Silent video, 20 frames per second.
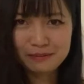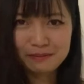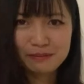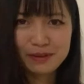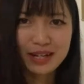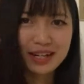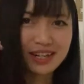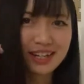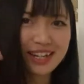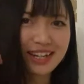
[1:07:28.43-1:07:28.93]

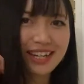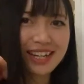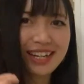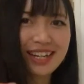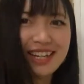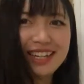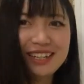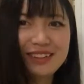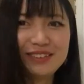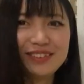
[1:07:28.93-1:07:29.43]
But
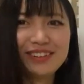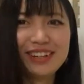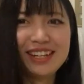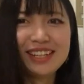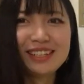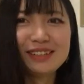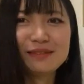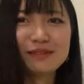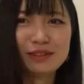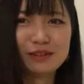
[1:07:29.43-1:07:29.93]

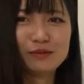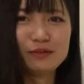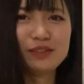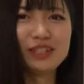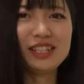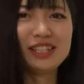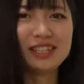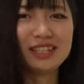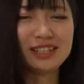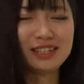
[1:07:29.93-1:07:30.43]
anyway,
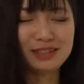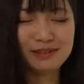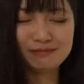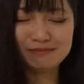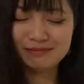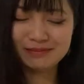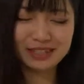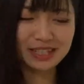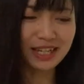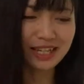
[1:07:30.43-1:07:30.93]

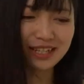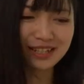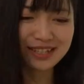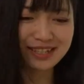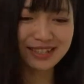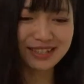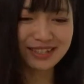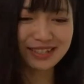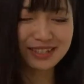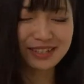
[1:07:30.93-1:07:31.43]

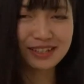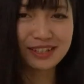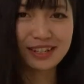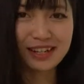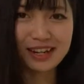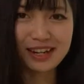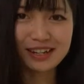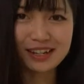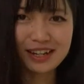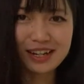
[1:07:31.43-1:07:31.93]

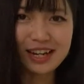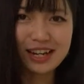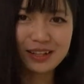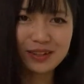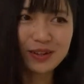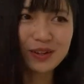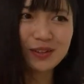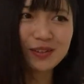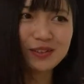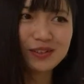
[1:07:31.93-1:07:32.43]
I
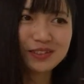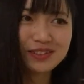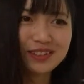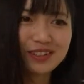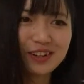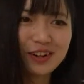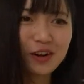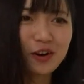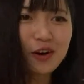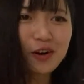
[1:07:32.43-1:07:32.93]
know
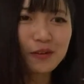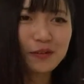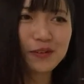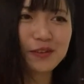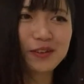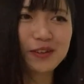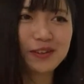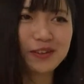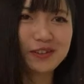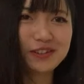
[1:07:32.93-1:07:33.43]
all
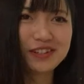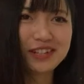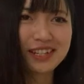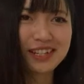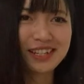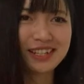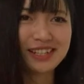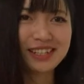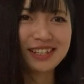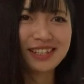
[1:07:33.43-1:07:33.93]
of you
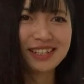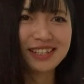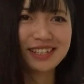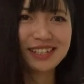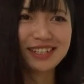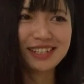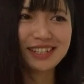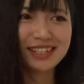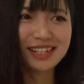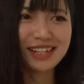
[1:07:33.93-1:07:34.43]

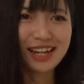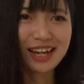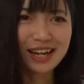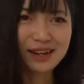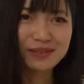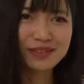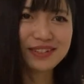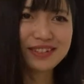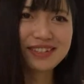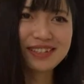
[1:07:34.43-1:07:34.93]

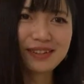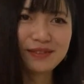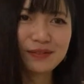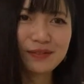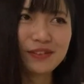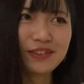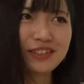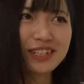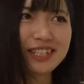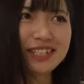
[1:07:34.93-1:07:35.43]
have the same
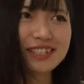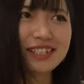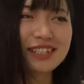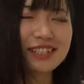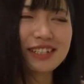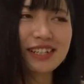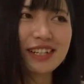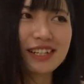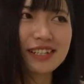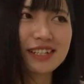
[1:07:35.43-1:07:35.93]
feeling
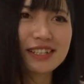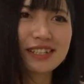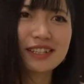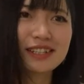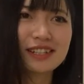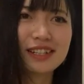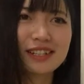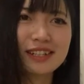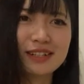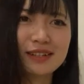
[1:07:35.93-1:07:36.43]
sometimes.
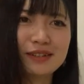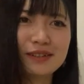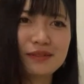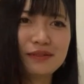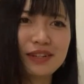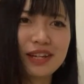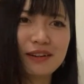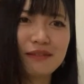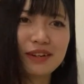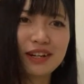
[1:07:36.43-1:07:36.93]

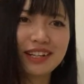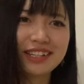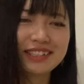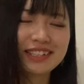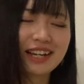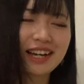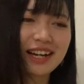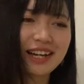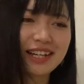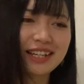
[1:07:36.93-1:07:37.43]
We are very
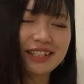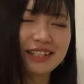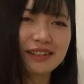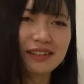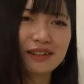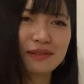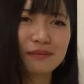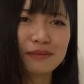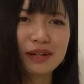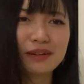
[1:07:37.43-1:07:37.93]

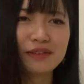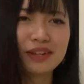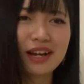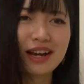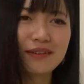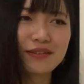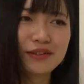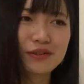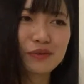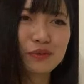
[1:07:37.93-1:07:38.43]
tired, but we
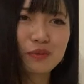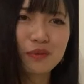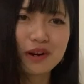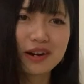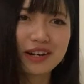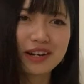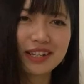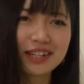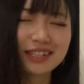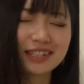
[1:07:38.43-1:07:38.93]
have to
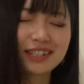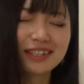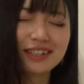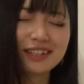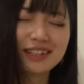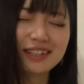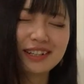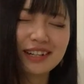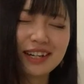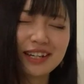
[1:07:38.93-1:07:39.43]
work.
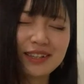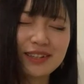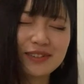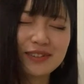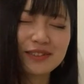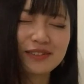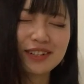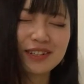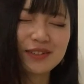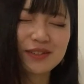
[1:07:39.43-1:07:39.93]
I
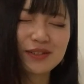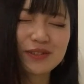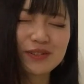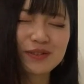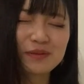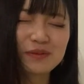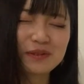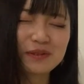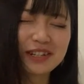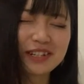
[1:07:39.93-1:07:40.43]
don't want
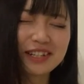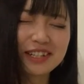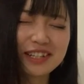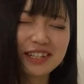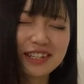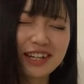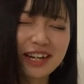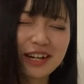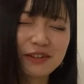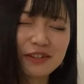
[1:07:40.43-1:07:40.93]
to
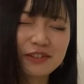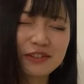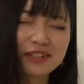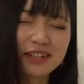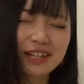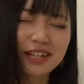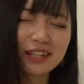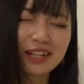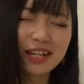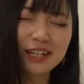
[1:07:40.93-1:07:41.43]
work.
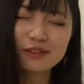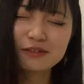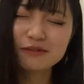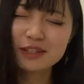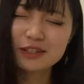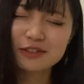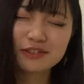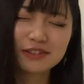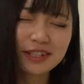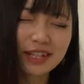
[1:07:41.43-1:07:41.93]
I don't
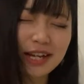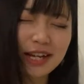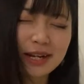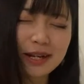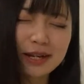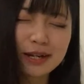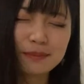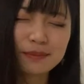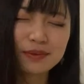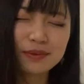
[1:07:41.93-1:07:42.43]
want to get
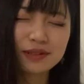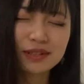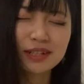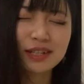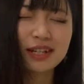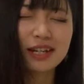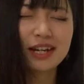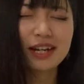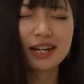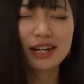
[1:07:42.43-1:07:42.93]
up.
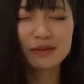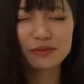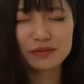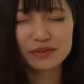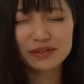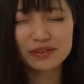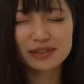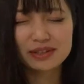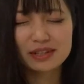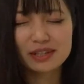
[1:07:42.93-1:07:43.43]
I have
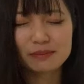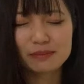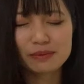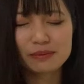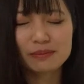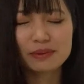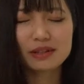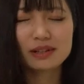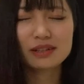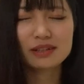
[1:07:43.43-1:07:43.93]
to sleep,
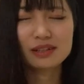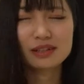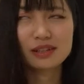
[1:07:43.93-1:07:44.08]
but